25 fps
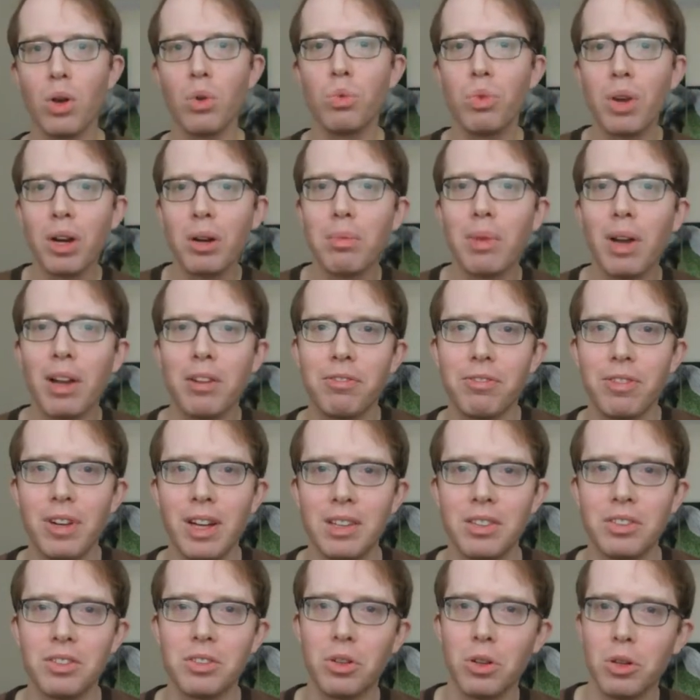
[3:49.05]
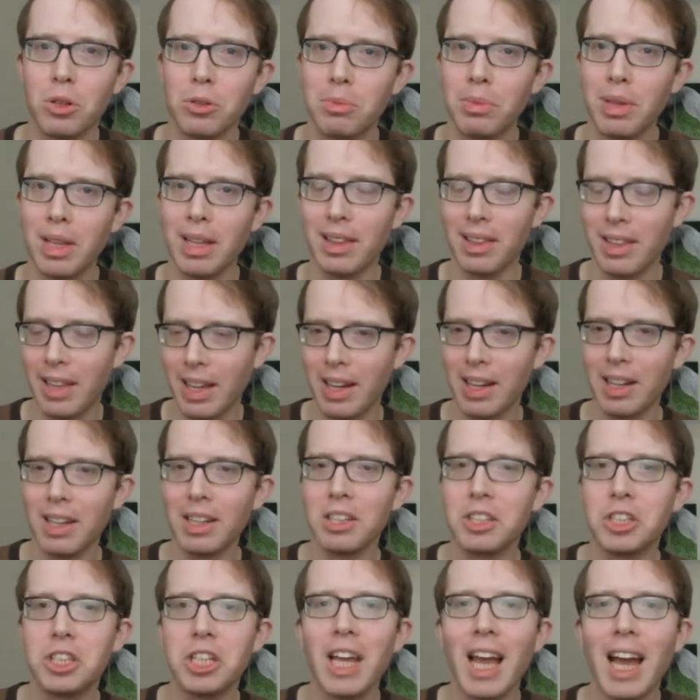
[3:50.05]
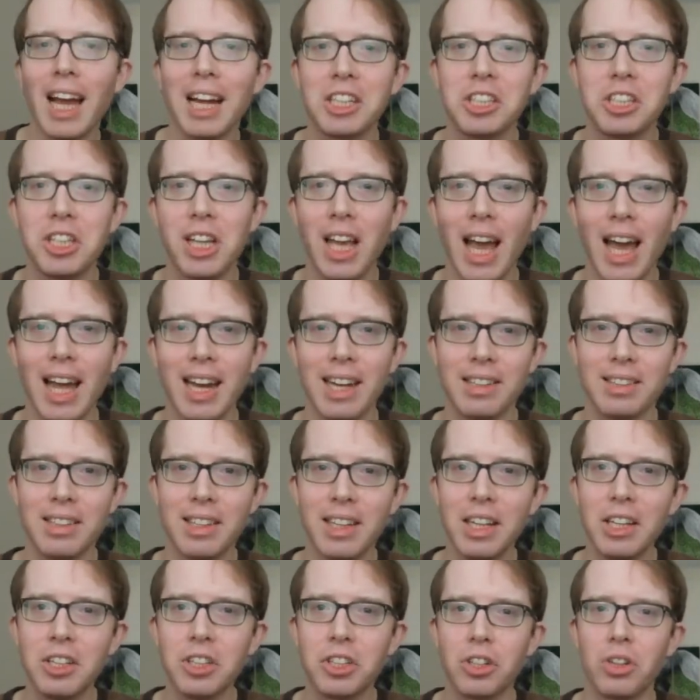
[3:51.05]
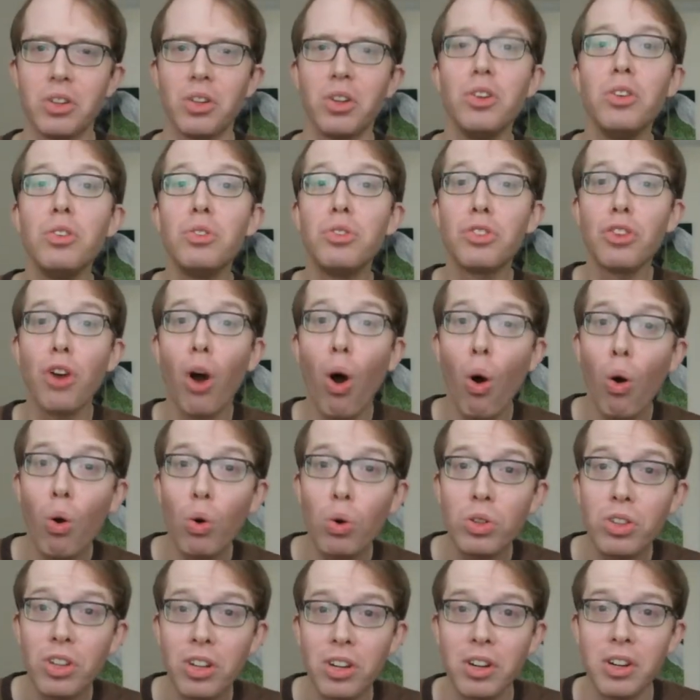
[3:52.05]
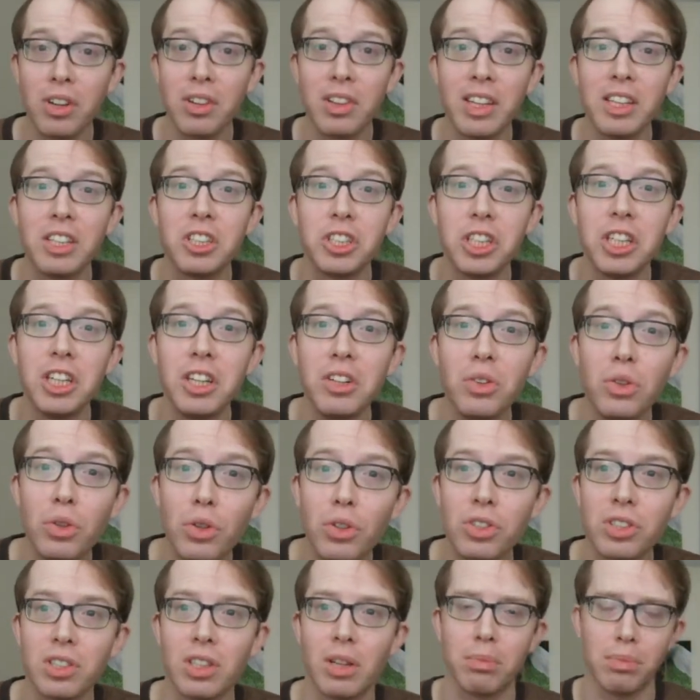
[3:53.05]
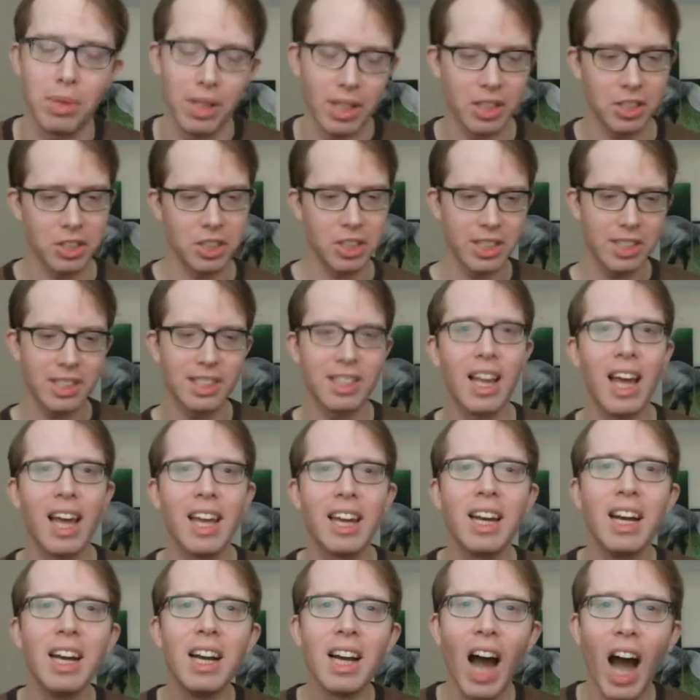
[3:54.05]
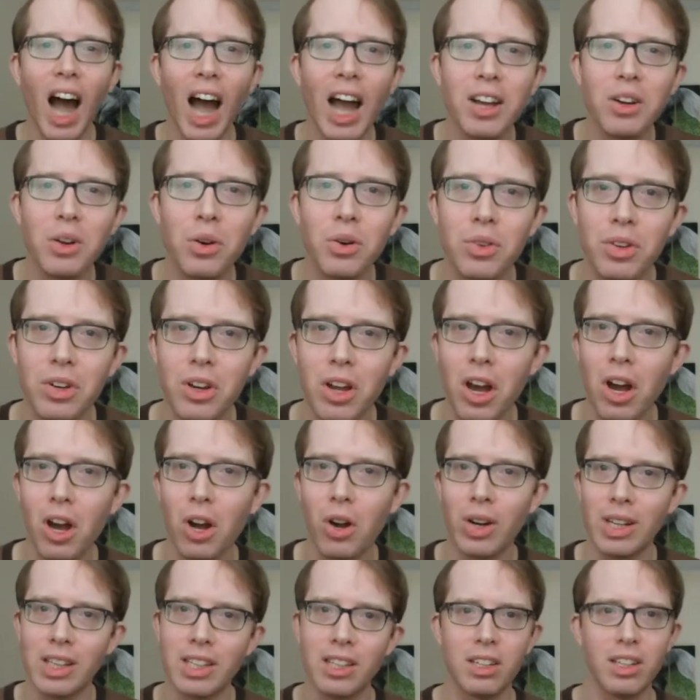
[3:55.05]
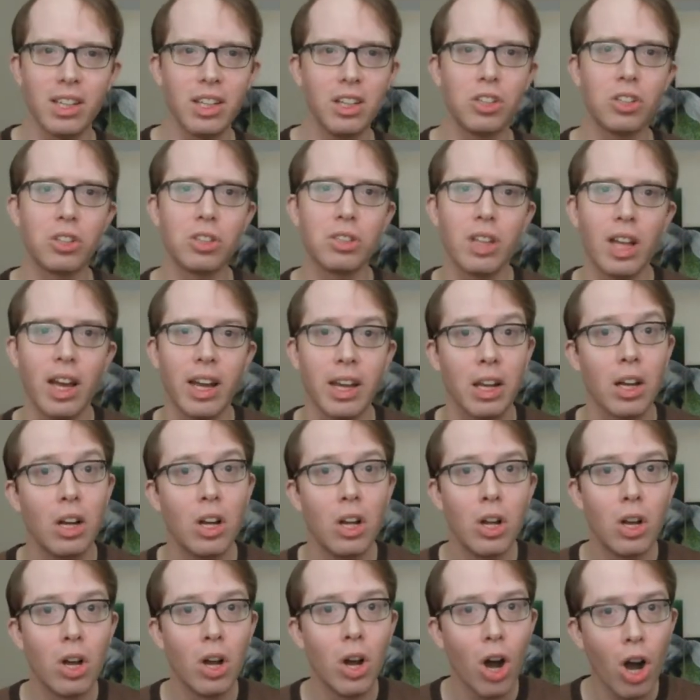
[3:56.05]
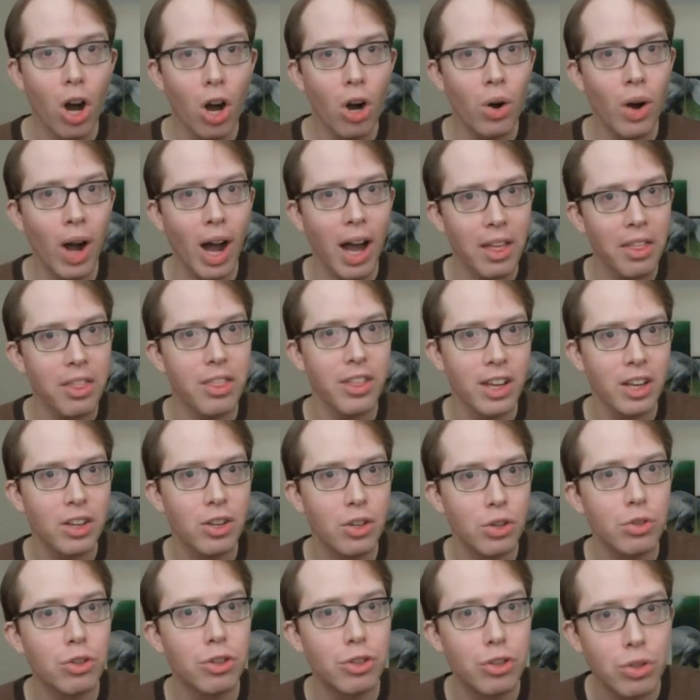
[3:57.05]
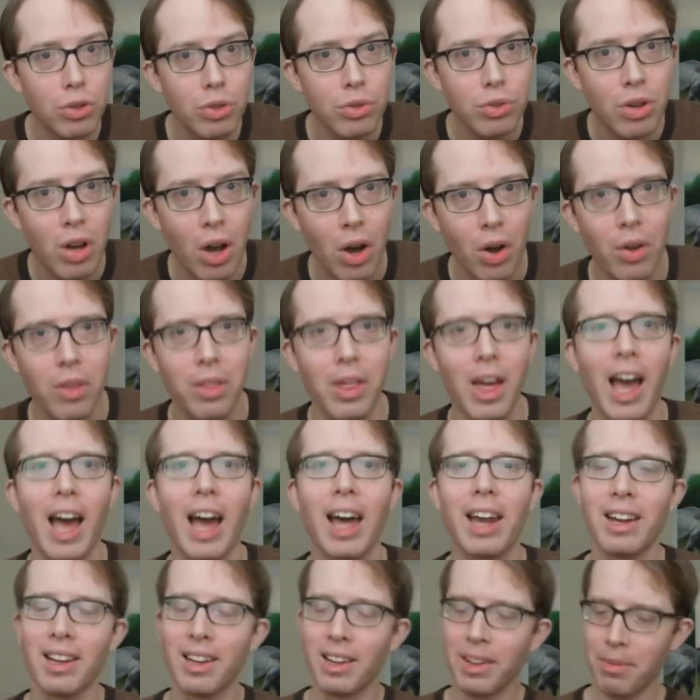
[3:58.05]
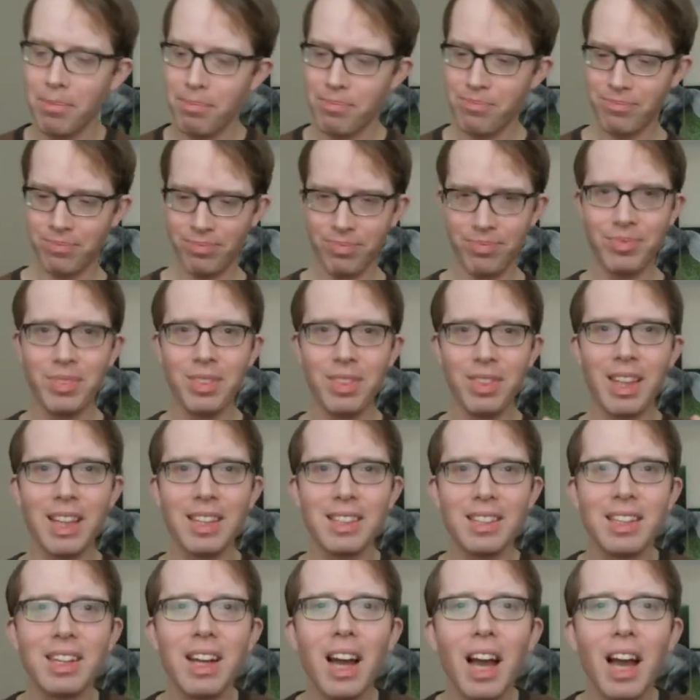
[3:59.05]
One of my friends told me that she actually had a teacher who told her that she knew something. She said, "I don't know," and the teacher's like, "Oh, I think you do know that." That's